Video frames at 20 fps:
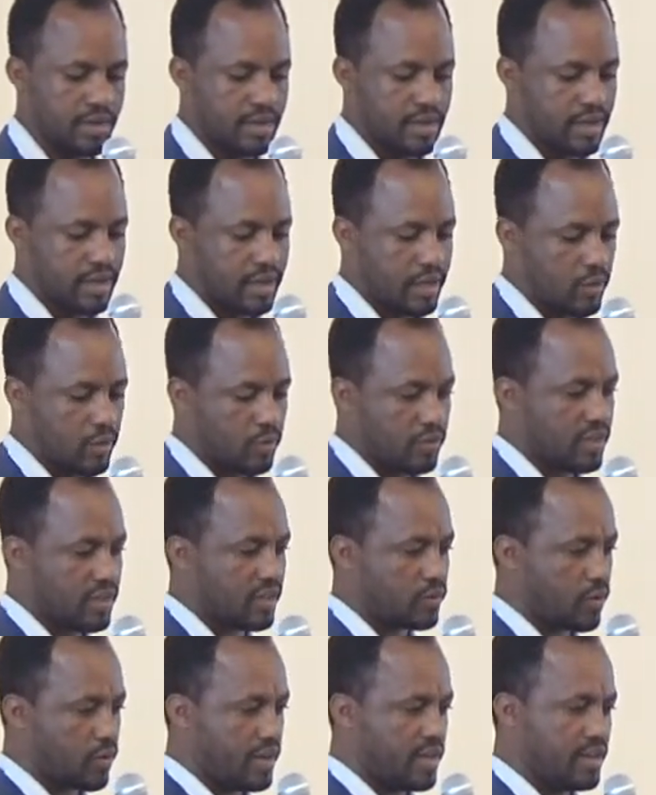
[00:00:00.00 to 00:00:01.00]
includes that
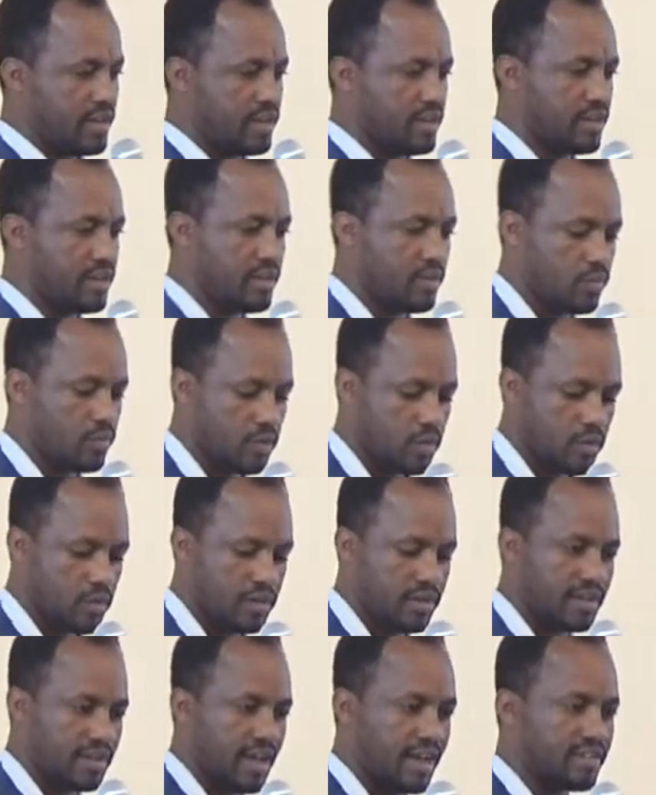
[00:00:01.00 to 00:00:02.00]
one. We call
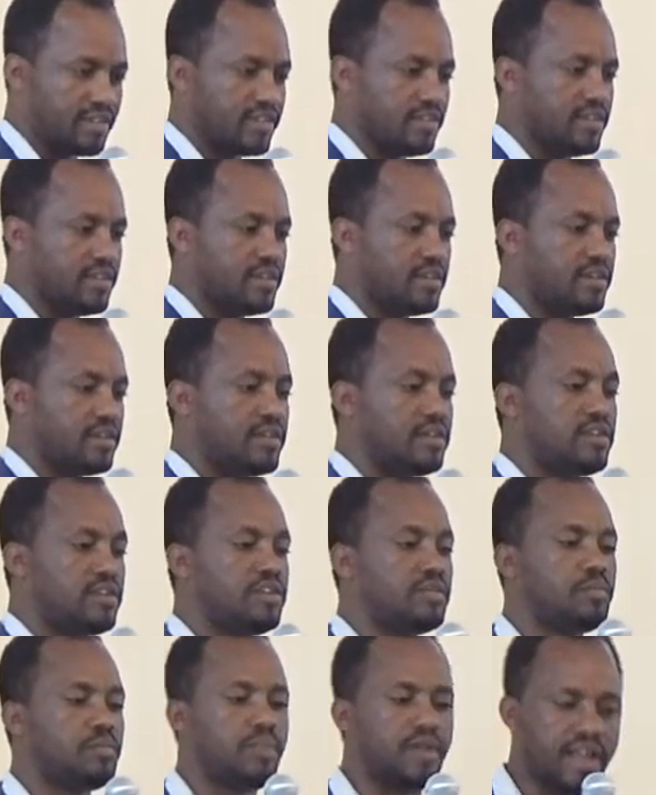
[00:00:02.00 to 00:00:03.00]
it as
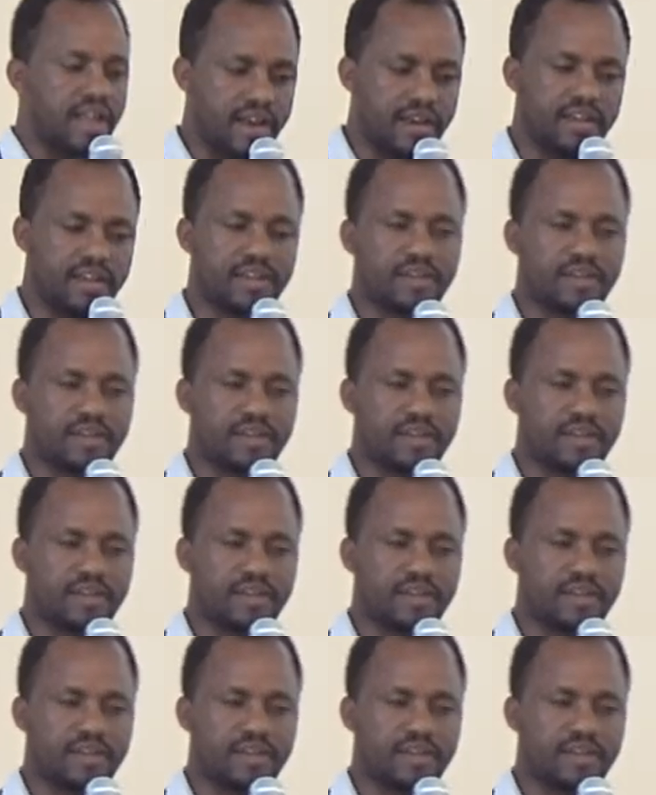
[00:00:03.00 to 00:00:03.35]
deep learning.